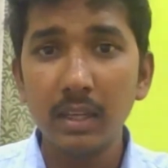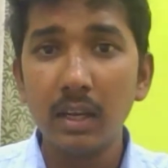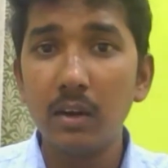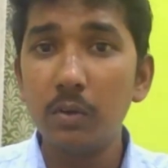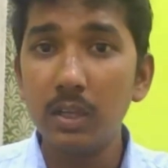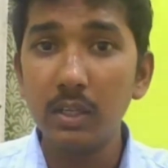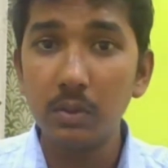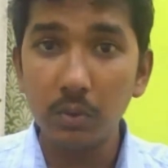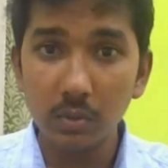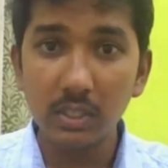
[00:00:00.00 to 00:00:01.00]
only
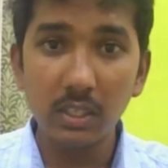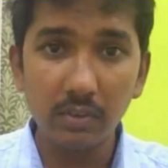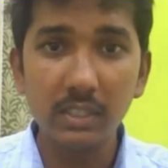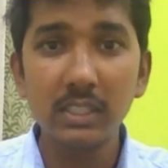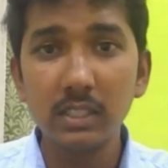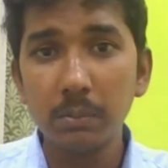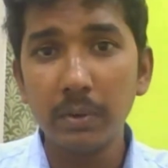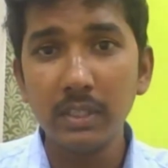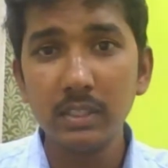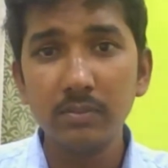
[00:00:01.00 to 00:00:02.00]
those keywords in
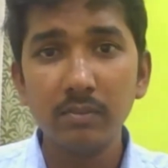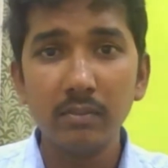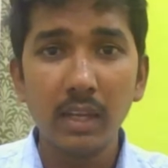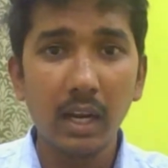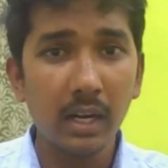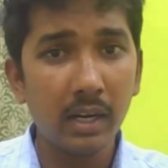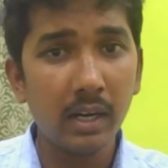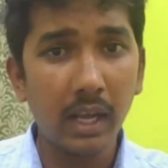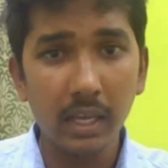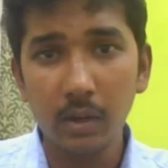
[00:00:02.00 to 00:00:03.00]
subpoints, and
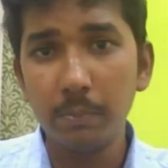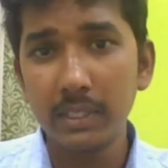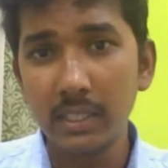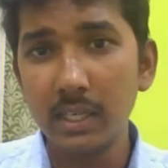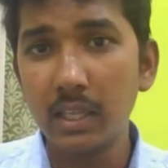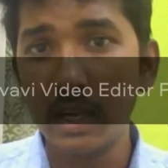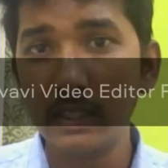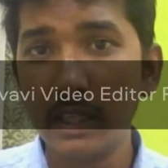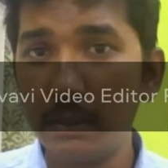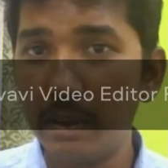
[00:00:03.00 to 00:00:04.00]
I have presented the
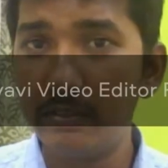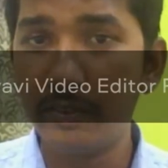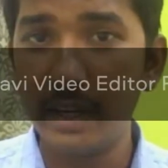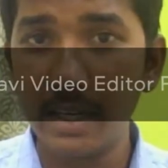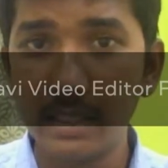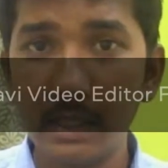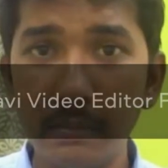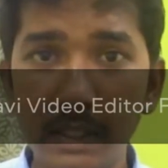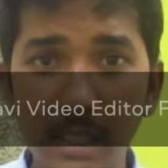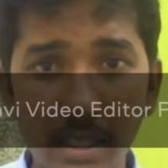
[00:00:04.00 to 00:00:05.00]
answer in my final examination